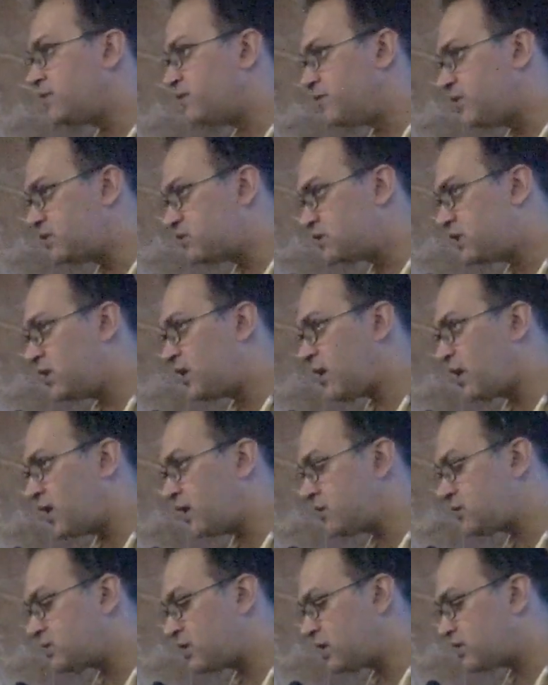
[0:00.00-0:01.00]
we still
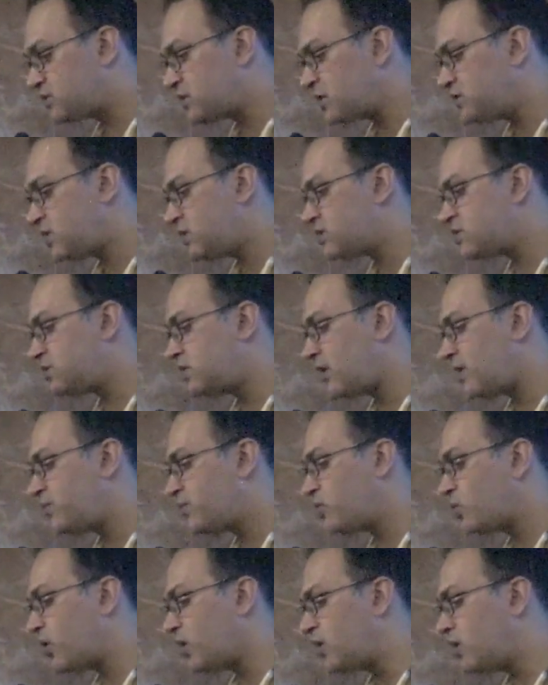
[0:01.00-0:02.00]
suggest
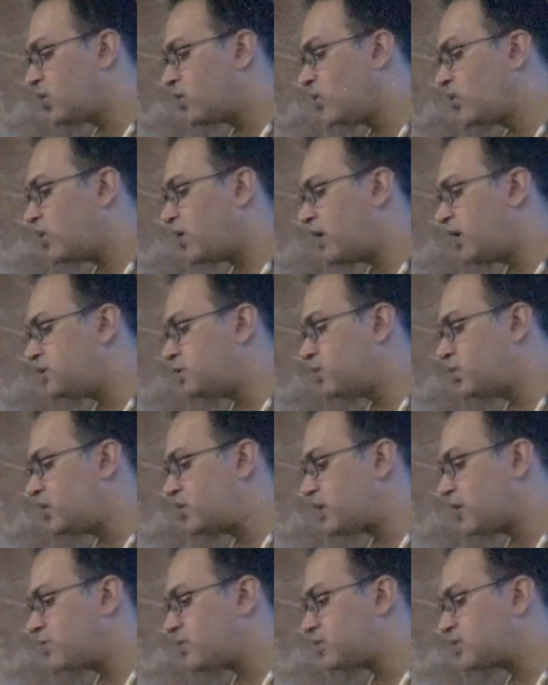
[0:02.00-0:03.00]
them to undergo
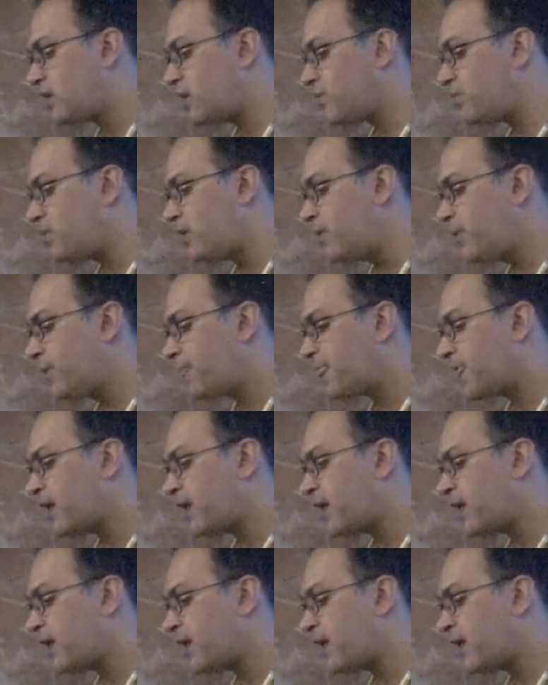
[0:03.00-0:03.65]
adjuvant chemotherapy.